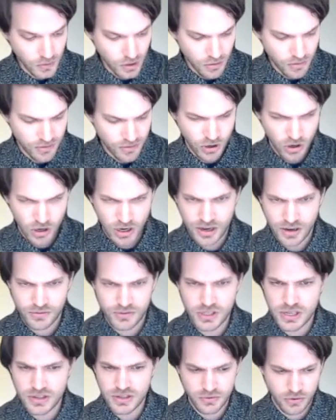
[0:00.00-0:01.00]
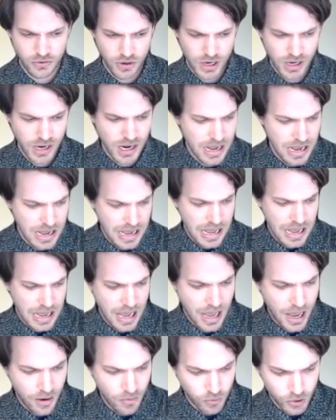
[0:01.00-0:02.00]
we've got RFCs for it
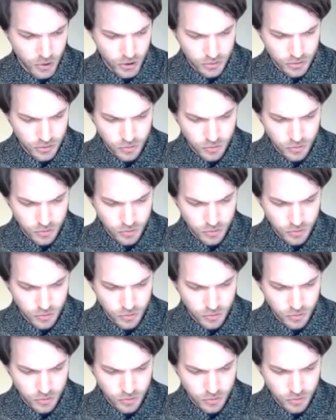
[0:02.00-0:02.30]
and we're